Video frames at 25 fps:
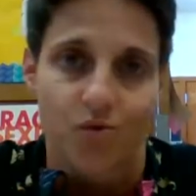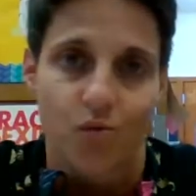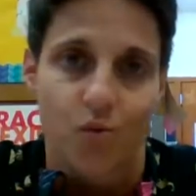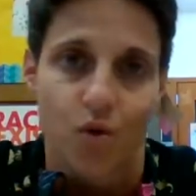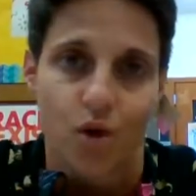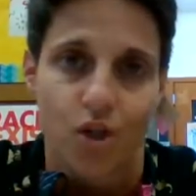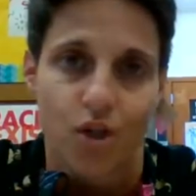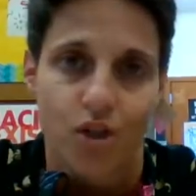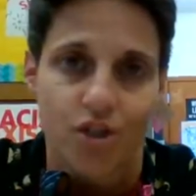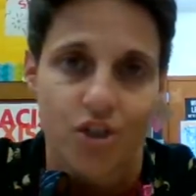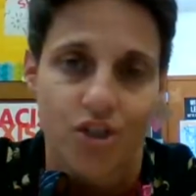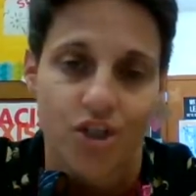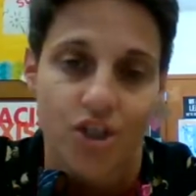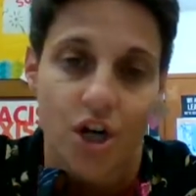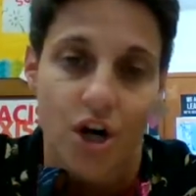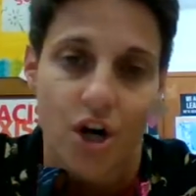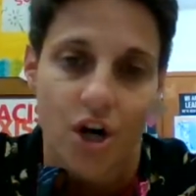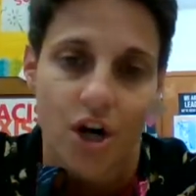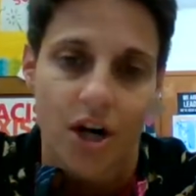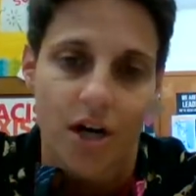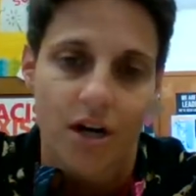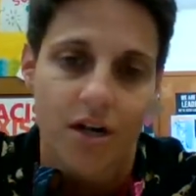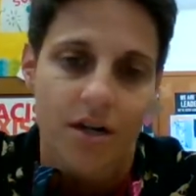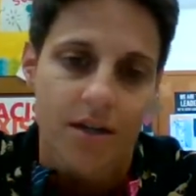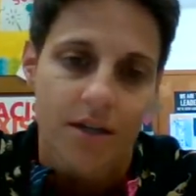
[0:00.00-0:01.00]
Word
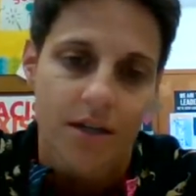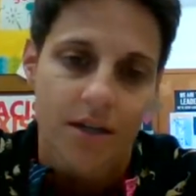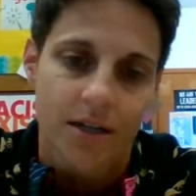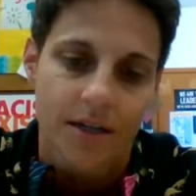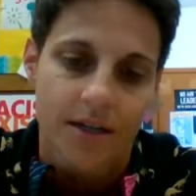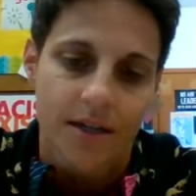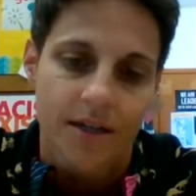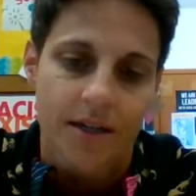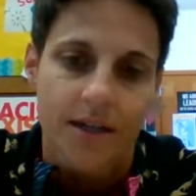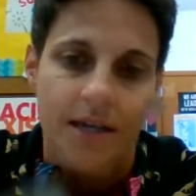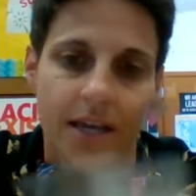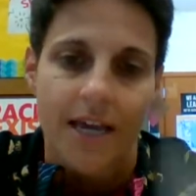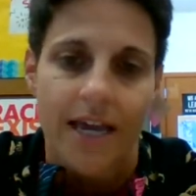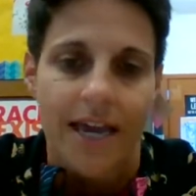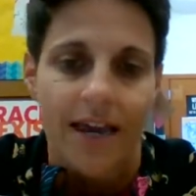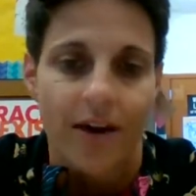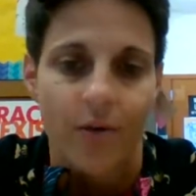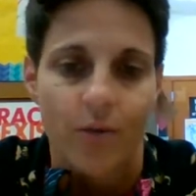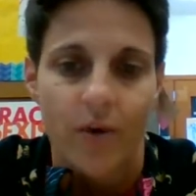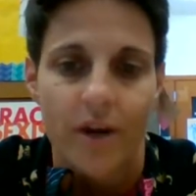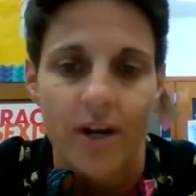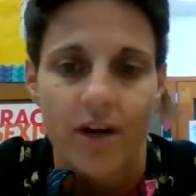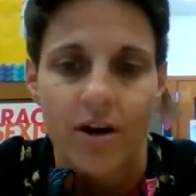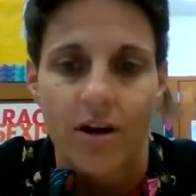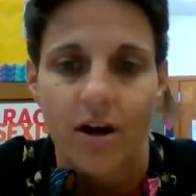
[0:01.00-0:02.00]
Jar, and
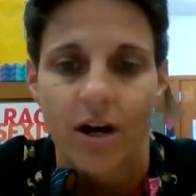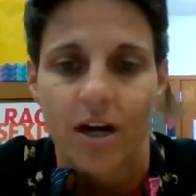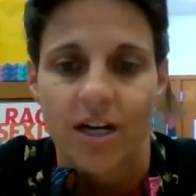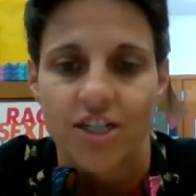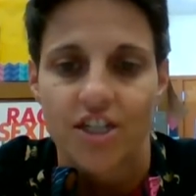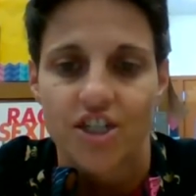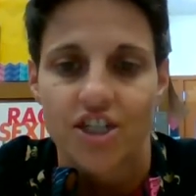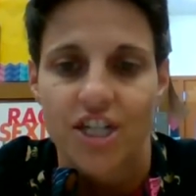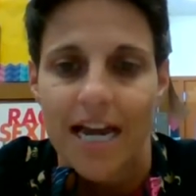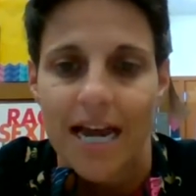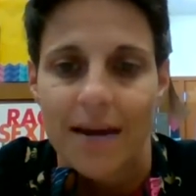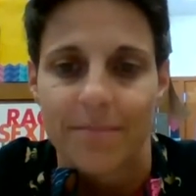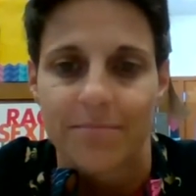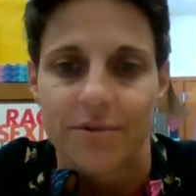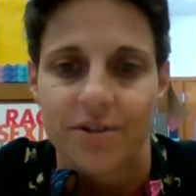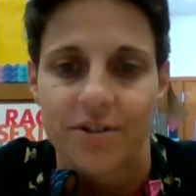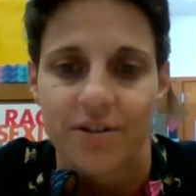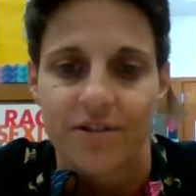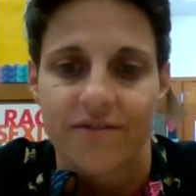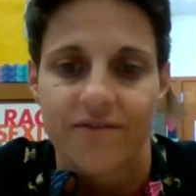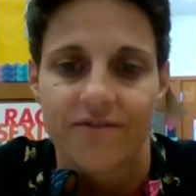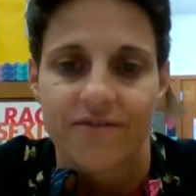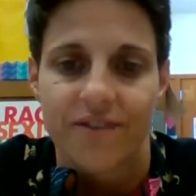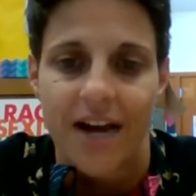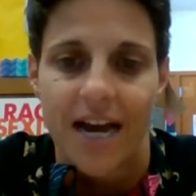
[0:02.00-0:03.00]
we are on
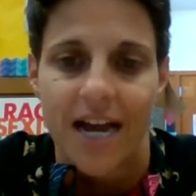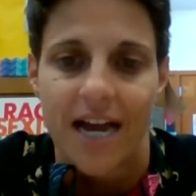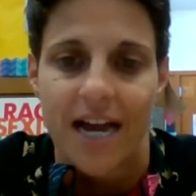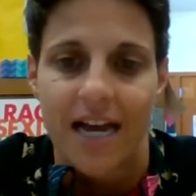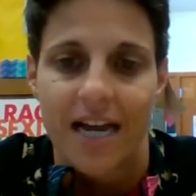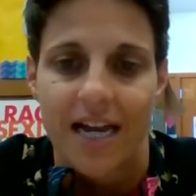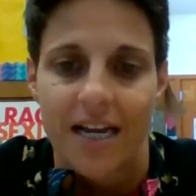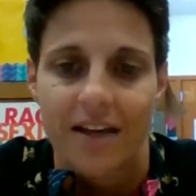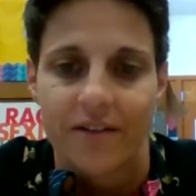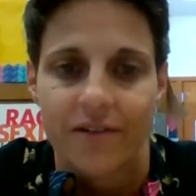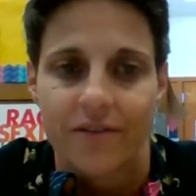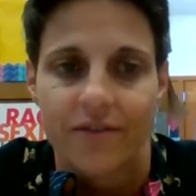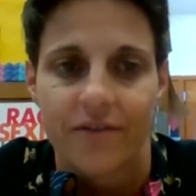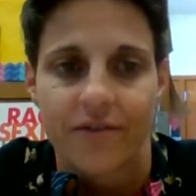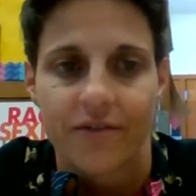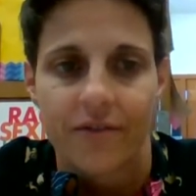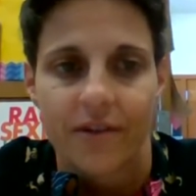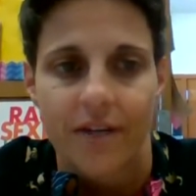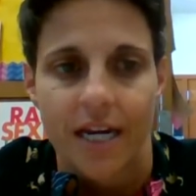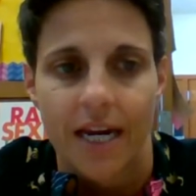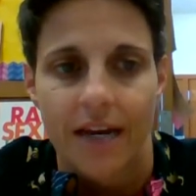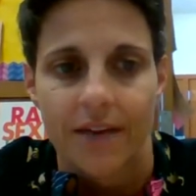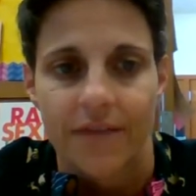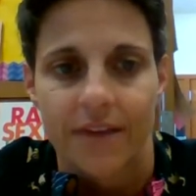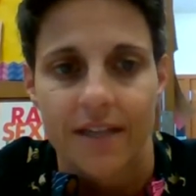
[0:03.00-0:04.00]
Chapter 5,
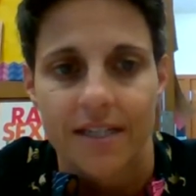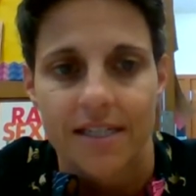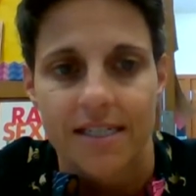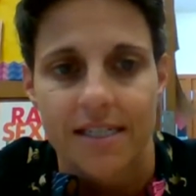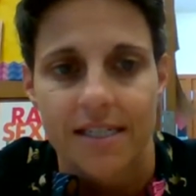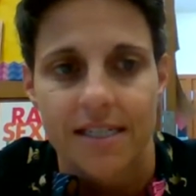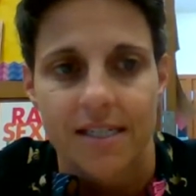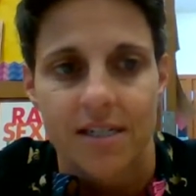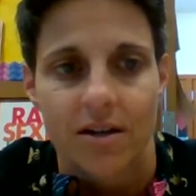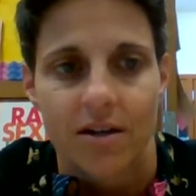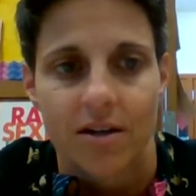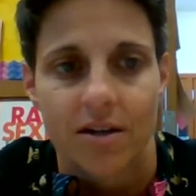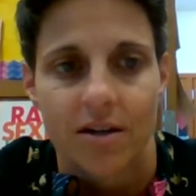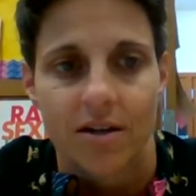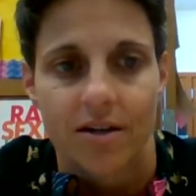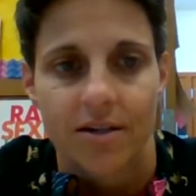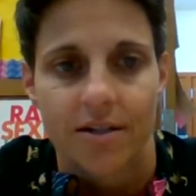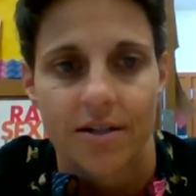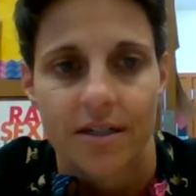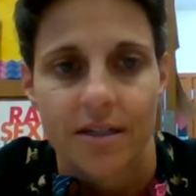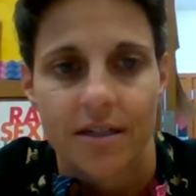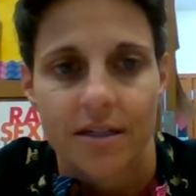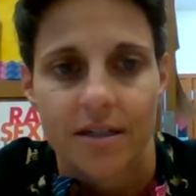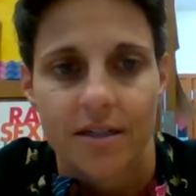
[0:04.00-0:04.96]
and this is called